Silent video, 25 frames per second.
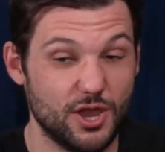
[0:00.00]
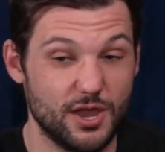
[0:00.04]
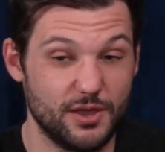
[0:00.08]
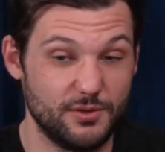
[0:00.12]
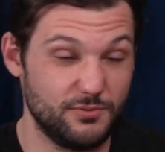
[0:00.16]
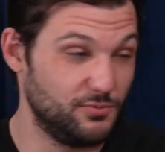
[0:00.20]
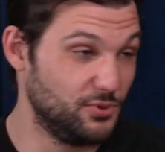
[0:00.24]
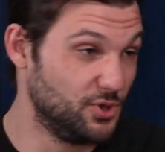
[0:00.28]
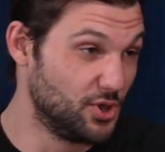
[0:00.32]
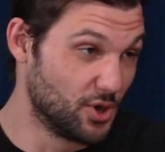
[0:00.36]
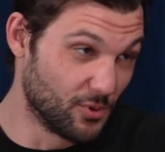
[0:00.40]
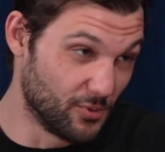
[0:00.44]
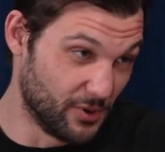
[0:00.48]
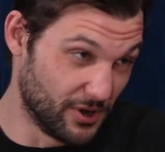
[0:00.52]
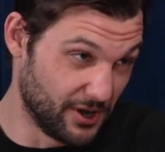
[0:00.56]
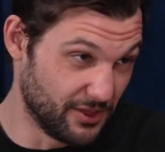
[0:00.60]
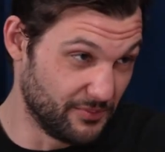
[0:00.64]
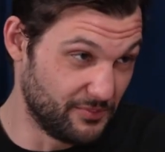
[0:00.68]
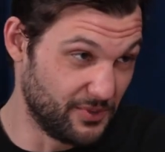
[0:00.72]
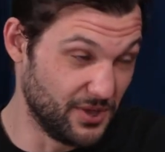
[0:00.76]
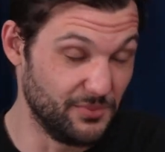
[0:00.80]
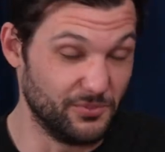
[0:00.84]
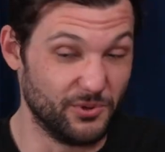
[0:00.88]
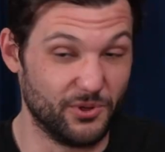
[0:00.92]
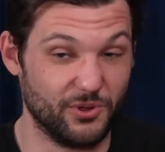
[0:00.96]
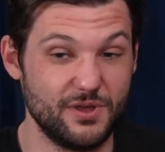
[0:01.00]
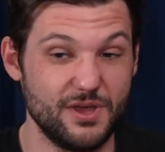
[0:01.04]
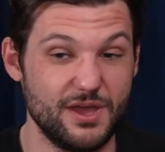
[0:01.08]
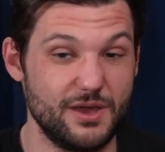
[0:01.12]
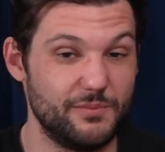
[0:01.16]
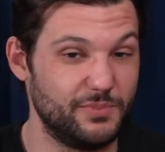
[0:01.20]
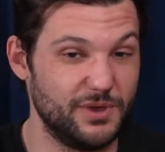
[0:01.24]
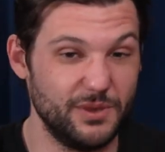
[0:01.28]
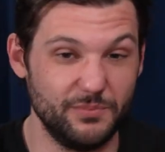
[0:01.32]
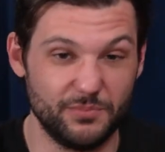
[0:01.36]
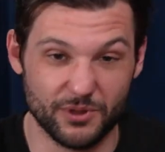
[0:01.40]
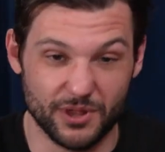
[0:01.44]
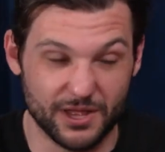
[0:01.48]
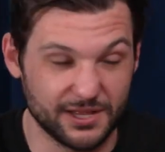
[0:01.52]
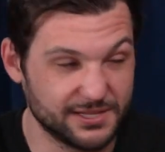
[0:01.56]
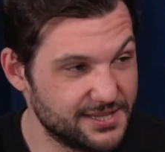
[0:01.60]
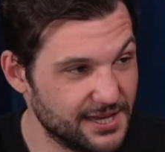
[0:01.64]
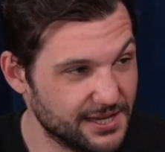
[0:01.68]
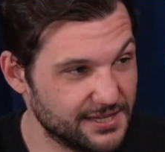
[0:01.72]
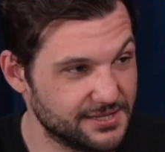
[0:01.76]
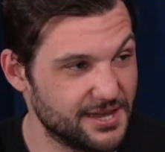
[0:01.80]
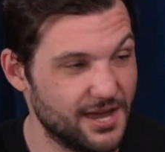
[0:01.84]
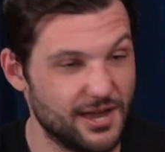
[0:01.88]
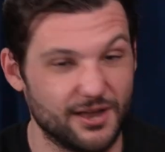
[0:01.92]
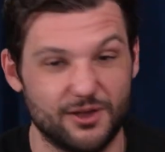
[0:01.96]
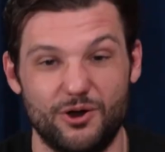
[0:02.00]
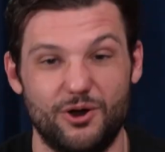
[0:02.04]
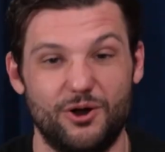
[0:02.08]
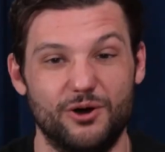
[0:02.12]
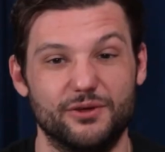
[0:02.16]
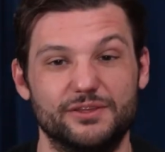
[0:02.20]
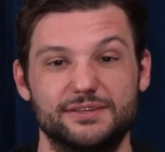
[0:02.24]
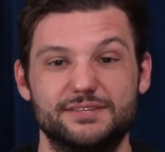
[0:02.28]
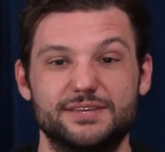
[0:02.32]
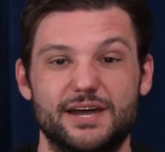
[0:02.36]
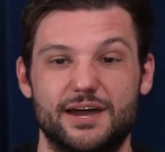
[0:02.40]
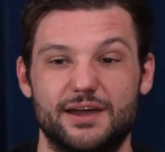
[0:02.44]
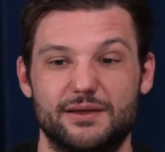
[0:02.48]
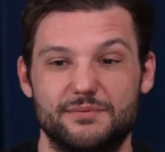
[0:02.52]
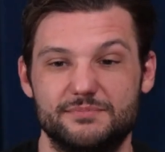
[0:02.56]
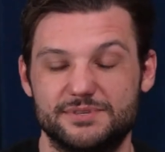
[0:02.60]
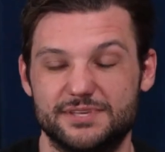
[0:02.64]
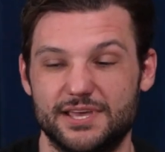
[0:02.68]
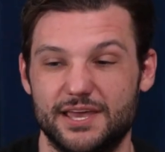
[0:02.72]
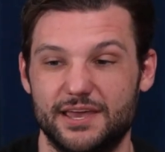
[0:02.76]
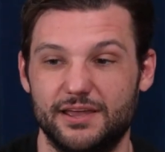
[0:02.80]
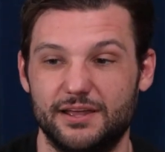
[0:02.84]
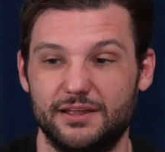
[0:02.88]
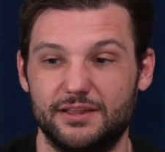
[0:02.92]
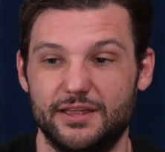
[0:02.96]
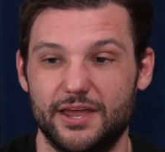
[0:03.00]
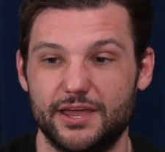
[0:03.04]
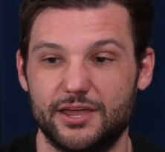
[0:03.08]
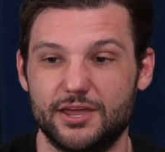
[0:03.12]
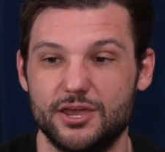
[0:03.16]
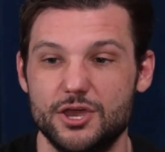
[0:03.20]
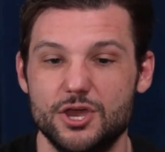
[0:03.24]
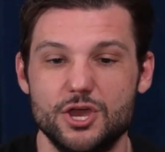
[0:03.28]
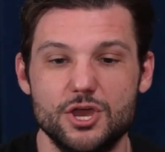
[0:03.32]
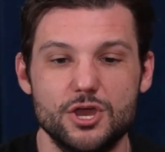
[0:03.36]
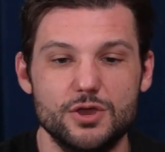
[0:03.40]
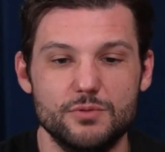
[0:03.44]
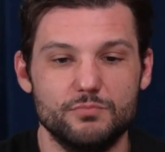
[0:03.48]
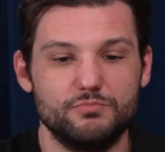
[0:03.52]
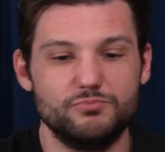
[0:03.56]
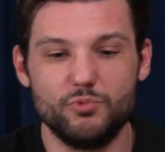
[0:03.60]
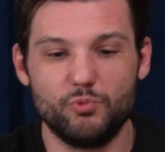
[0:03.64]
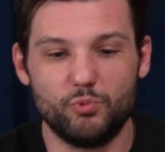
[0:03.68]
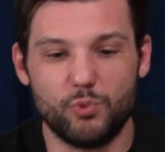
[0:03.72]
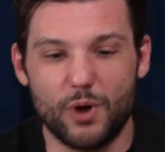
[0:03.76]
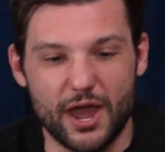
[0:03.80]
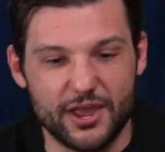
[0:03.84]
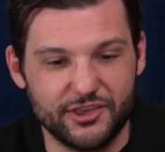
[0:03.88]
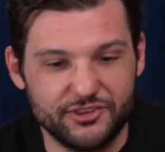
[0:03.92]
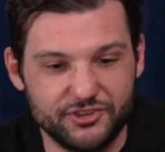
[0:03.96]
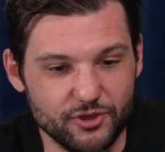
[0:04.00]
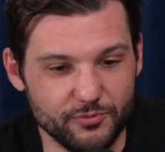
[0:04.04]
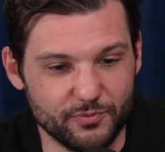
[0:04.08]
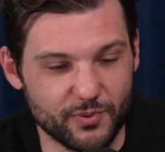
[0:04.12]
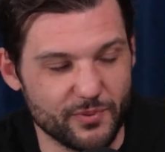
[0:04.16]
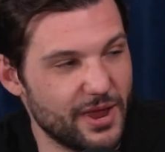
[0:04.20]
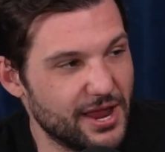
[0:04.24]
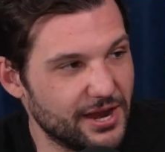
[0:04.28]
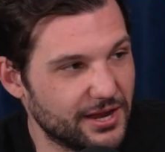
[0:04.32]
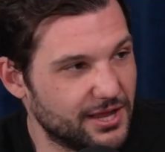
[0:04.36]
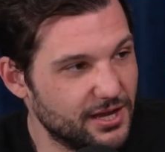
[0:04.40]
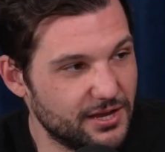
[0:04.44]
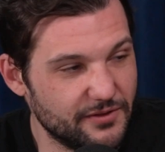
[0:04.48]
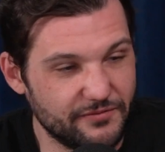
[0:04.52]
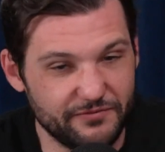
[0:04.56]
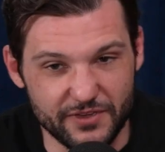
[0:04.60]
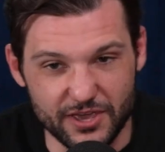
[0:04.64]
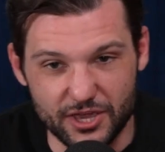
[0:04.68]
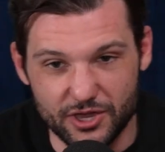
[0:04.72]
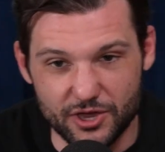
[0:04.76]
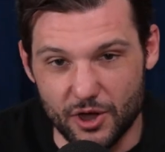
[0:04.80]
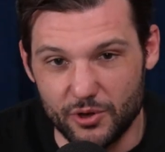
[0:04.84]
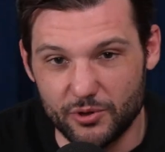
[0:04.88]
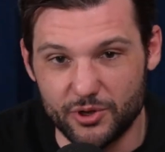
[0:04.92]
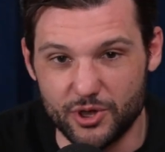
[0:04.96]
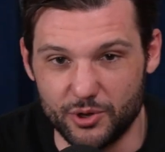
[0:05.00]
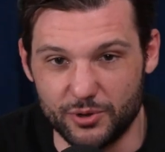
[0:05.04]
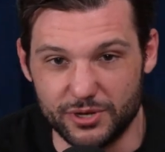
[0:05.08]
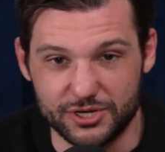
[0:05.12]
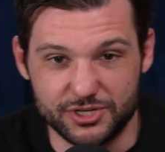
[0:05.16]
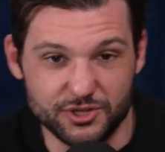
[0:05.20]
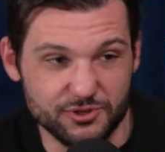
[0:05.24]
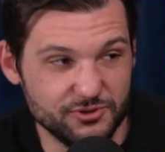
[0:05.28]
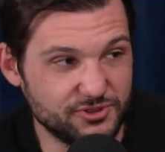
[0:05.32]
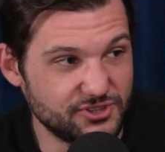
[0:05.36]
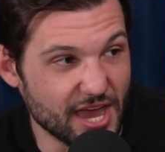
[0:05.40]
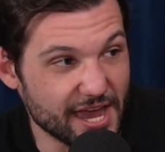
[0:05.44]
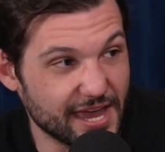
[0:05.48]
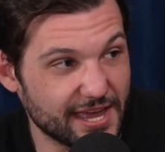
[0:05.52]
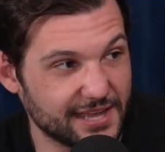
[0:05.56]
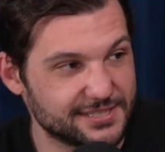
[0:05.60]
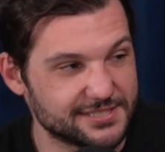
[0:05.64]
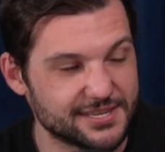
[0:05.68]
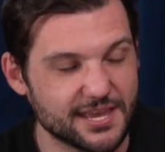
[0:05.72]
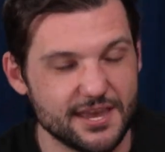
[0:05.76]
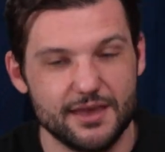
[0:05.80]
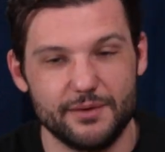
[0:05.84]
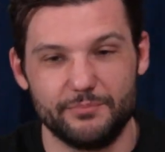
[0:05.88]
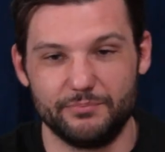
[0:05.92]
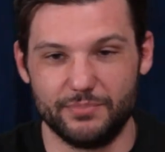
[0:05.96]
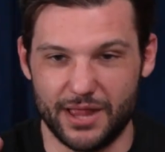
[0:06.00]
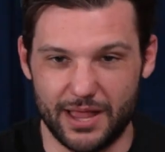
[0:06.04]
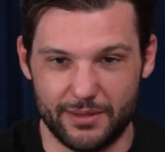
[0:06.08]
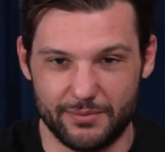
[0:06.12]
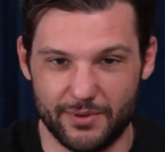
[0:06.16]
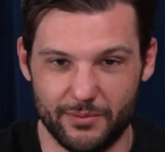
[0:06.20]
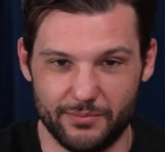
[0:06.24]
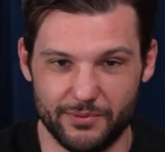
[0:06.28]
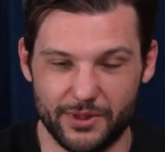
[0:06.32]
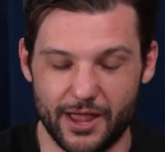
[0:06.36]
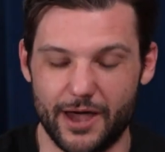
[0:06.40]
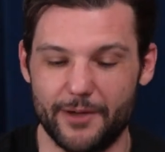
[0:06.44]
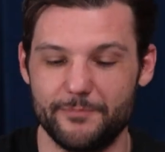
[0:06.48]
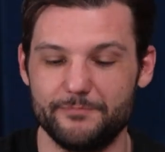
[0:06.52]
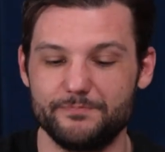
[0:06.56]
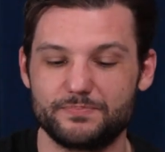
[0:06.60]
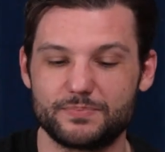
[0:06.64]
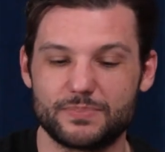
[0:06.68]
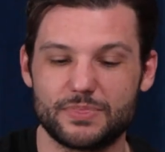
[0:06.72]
You're one of the people on TikTok all the time saying like, why Superman can defeat Goku in 2 seconds, blah, blah, blah.